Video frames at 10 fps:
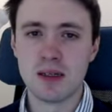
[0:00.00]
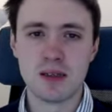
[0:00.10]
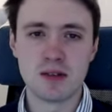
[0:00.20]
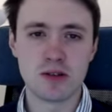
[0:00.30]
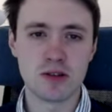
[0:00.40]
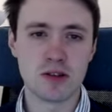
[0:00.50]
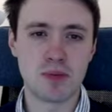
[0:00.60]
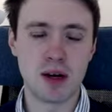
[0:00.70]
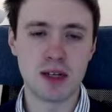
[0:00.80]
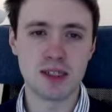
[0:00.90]
So it's
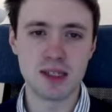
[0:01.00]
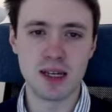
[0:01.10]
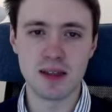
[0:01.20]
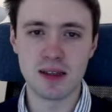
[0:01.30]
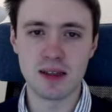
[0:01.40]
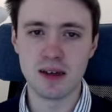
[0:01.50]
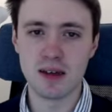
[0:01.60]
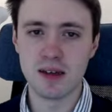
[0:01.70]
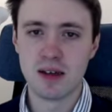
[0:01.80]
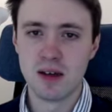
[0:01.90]
unsurprising then that
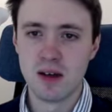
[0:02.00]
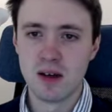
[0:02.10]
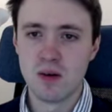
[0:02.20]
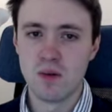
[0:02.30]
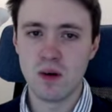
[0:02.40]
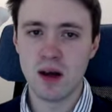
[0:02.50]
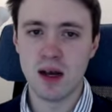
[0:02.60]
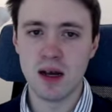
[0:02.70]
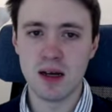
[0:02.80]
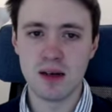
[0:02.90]
they
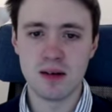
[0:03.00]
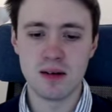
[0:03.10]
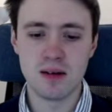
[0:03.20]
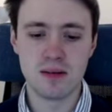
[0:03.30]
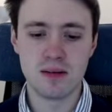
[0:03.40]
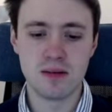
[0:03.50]
uh,